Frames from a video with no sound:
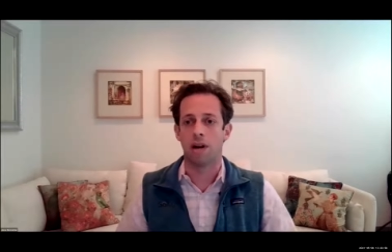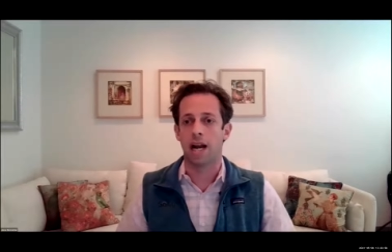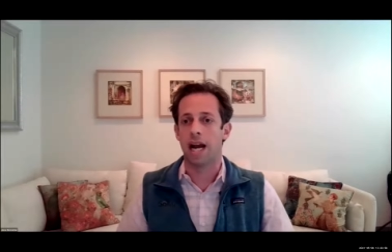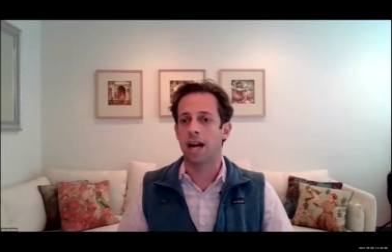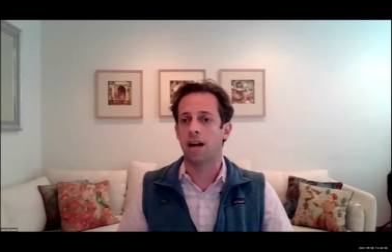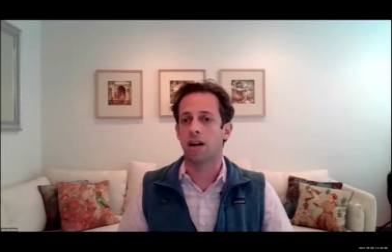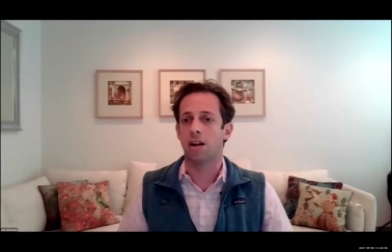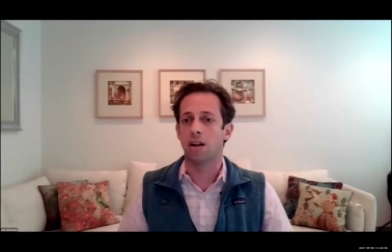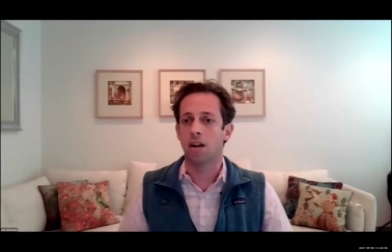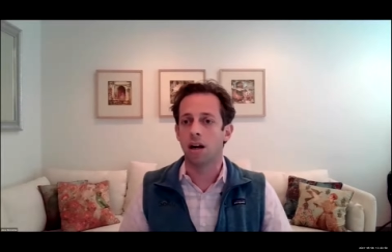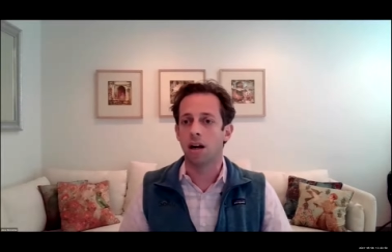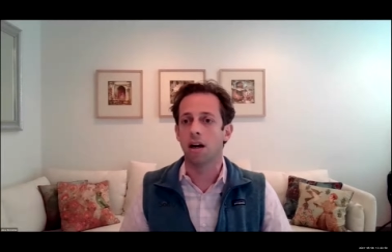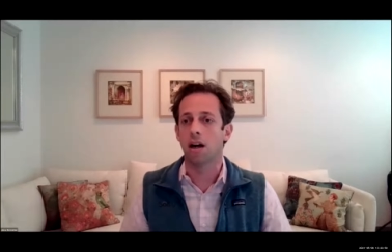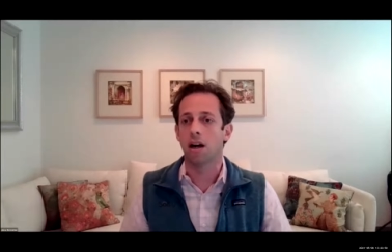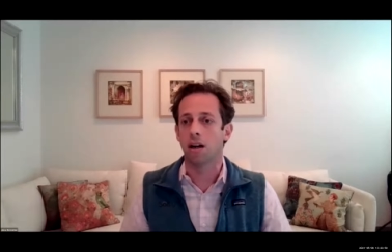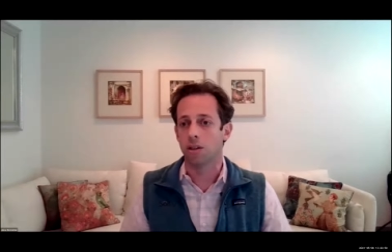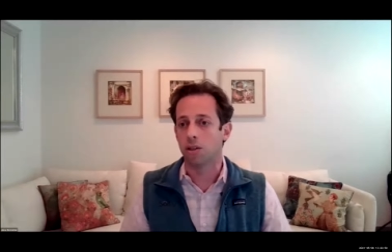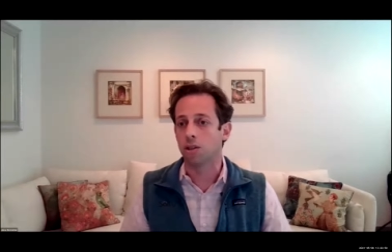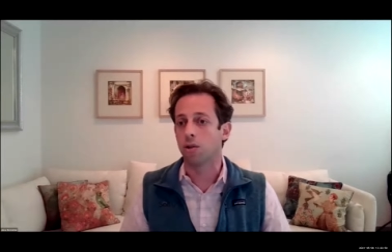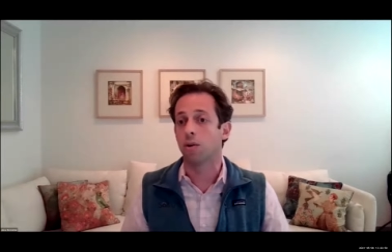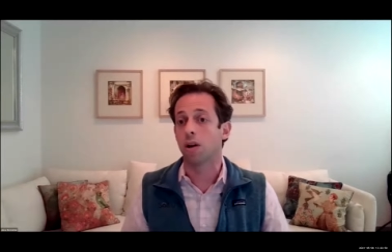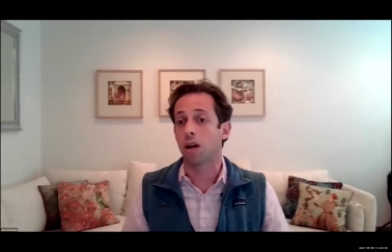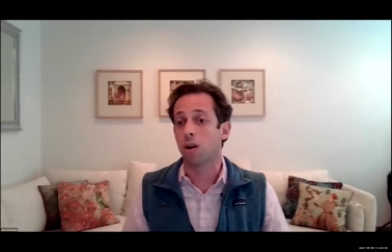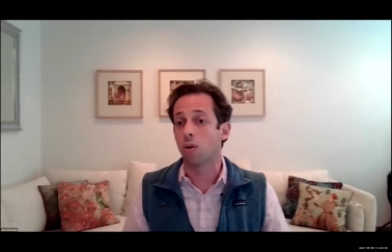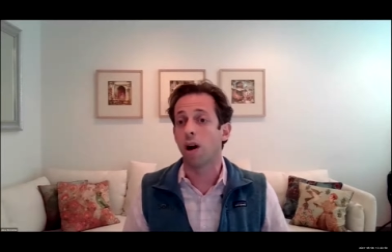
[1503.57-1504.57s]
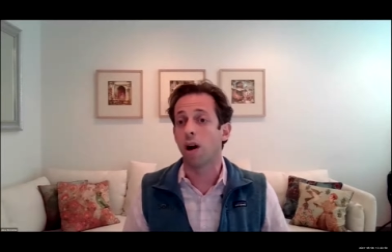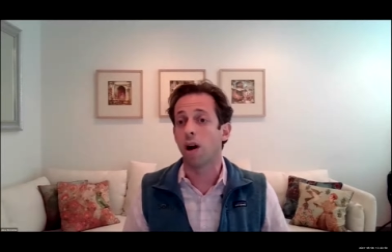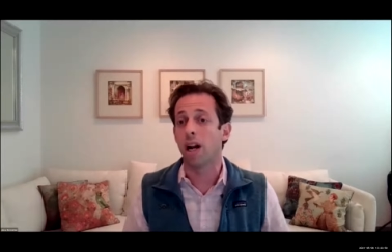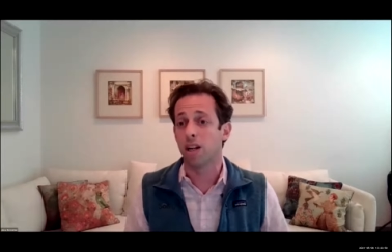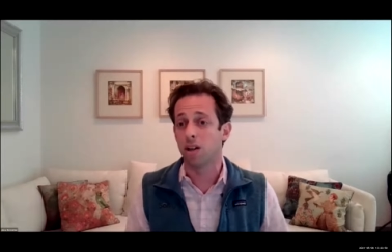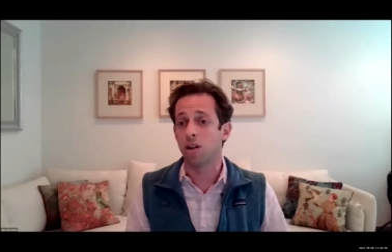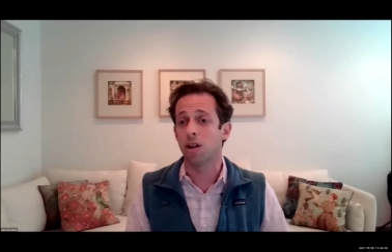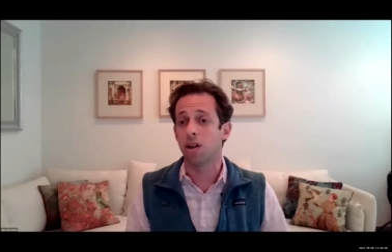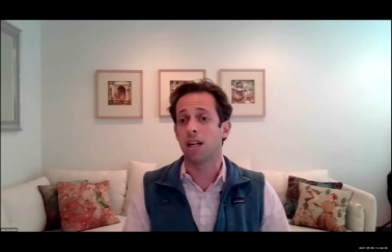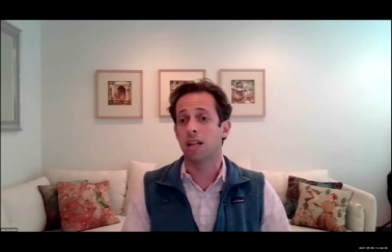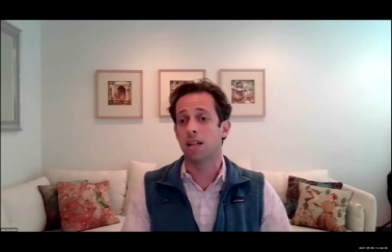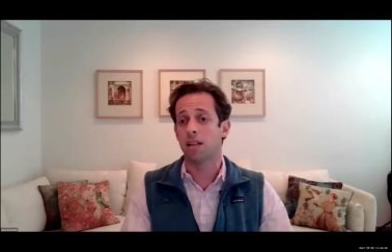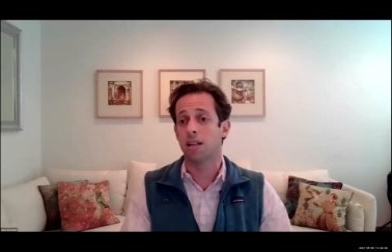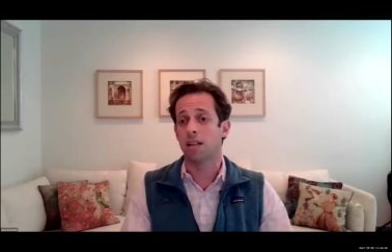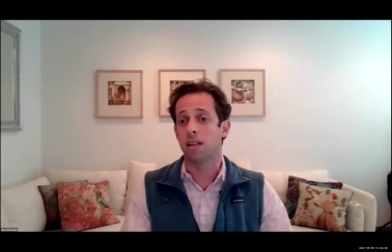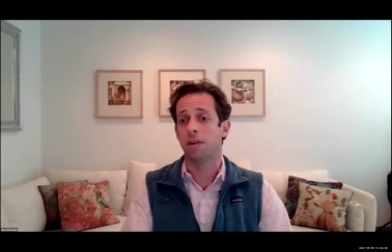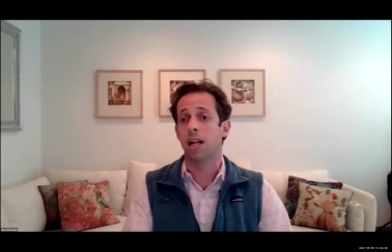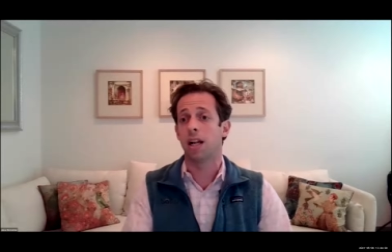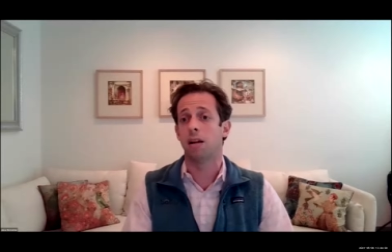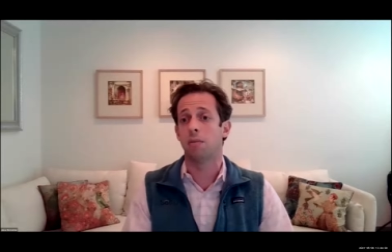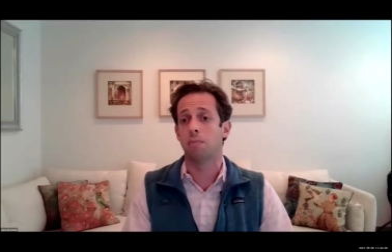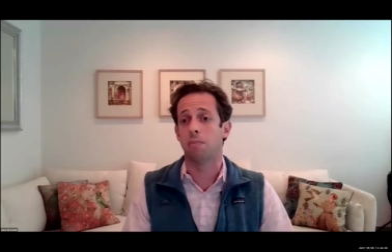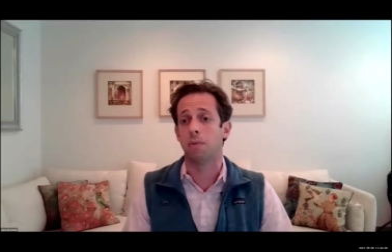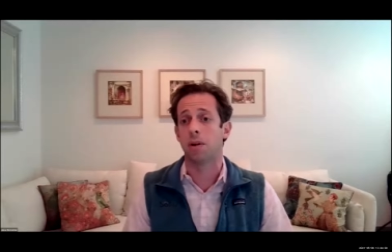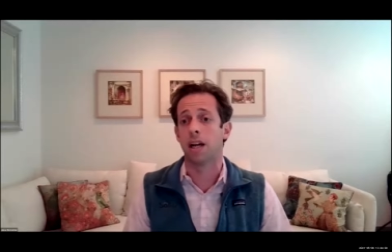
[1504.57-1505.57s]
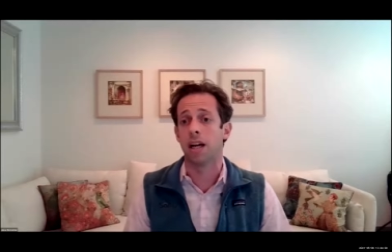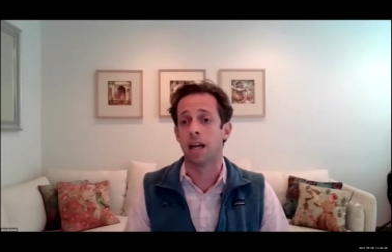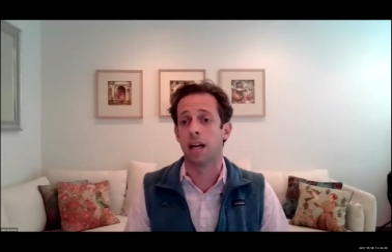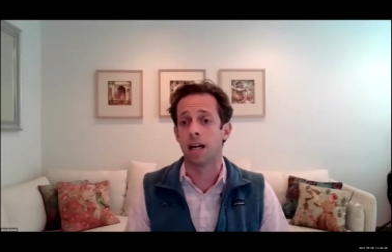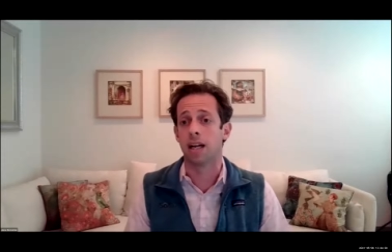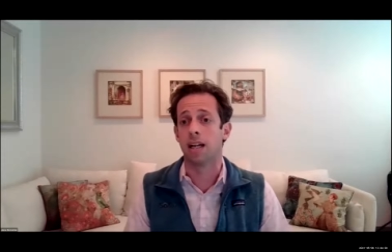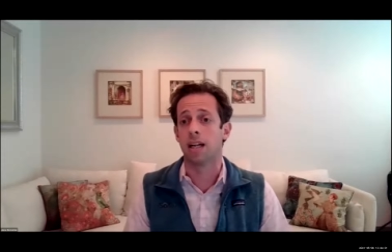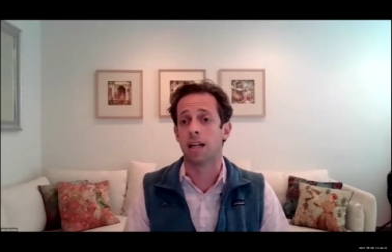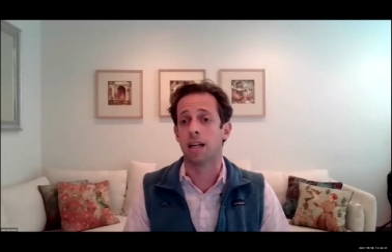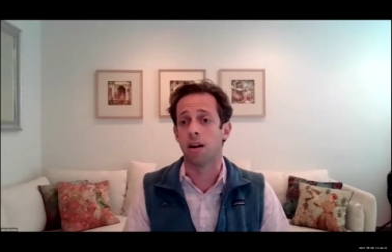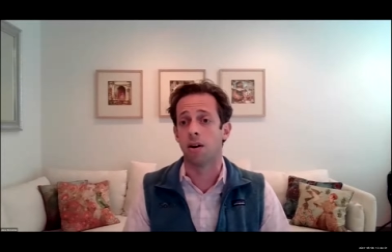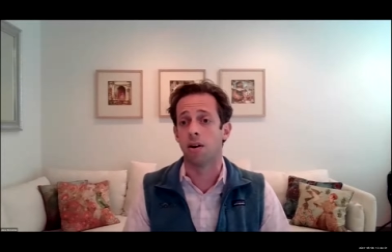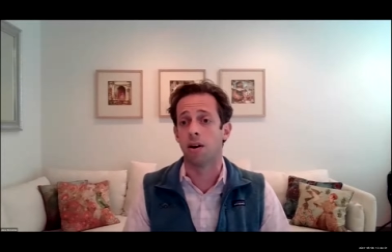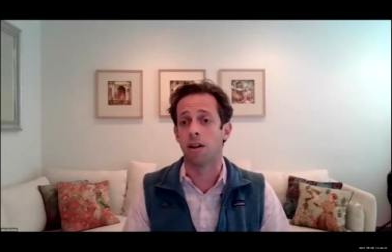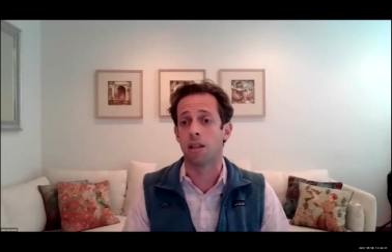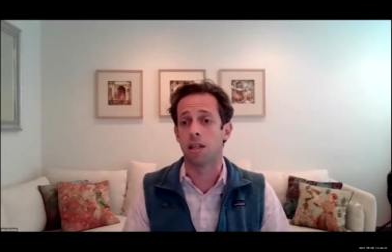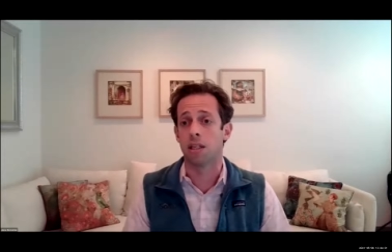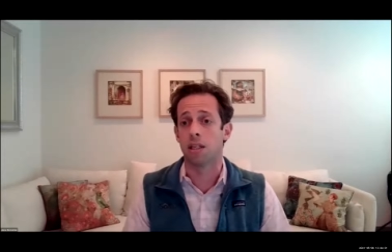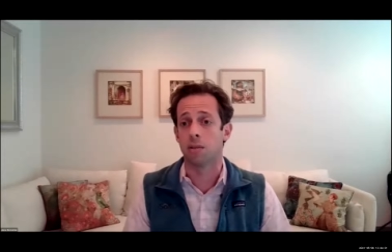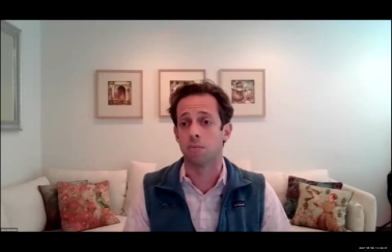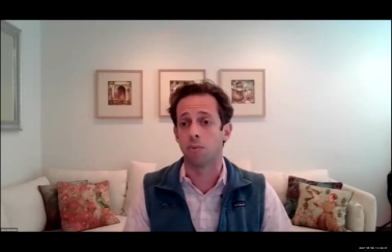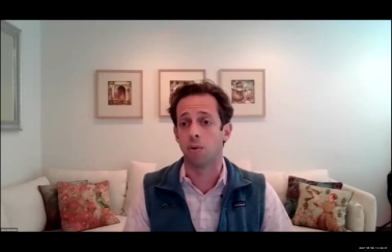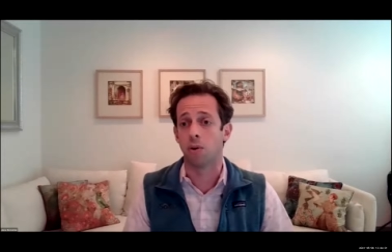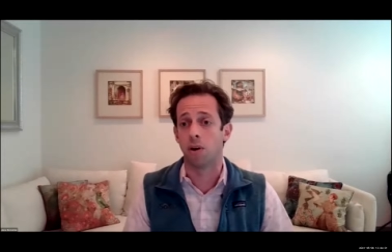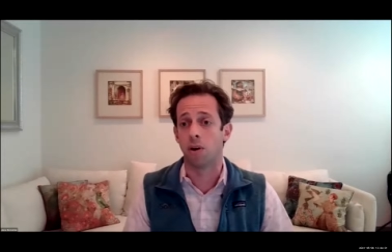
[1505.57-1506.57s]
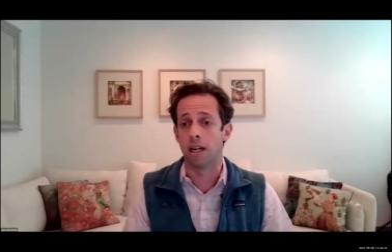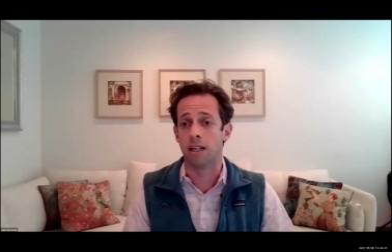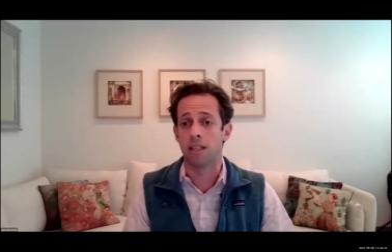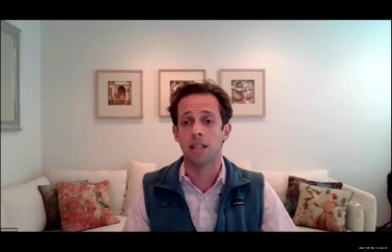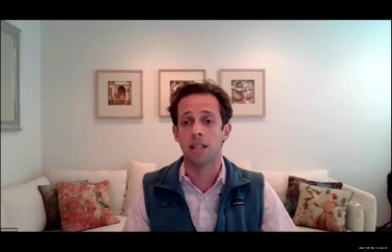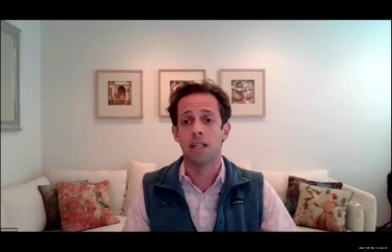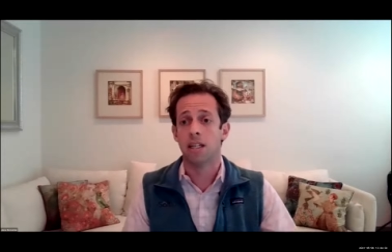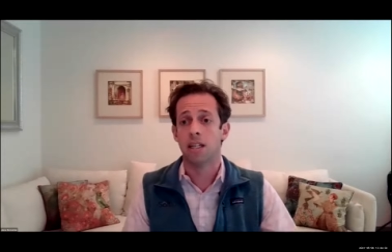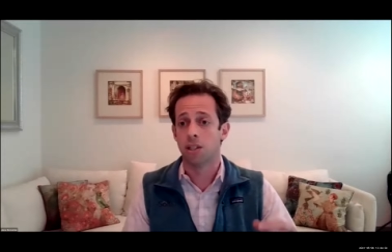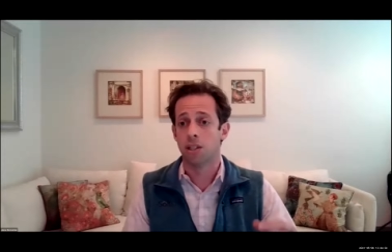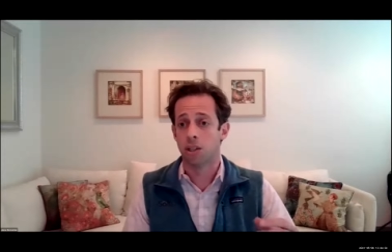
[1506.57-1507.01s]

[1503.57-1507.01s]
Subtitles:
at large who are quite good at developing at this point